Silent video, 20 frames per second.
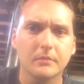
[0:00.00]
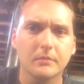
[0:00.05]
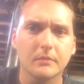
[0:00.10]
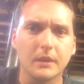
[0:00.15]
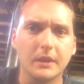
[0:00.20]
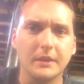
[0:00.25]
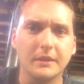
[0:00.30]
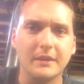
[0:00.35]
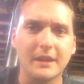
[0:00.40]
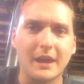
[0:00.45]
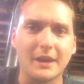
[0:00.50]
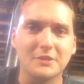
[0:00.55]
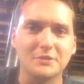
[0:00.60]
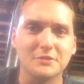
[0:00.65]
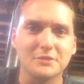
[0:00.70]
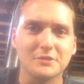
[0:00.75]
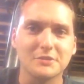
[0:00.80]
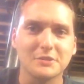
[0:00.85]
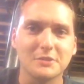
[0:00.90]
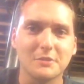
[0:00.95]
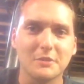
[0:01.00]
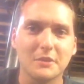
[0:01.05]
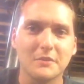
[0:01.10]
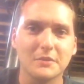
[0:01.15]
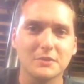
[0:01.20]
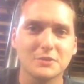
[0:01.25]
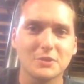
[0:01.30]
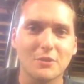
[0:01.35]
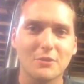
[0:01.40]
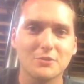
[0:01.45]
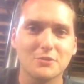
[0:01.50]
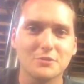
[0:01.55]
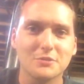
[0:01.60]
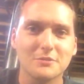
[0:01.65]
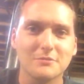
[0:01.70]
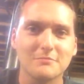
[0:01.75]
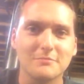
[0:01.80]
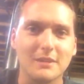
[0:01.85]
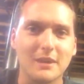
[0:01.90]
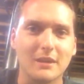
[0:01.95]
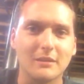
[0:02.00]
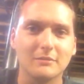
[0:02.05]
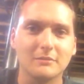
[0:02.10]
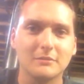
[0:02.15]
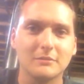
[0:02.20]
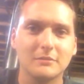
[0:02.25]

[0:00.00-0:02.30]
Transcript: Any nitrous going on the Charger? No.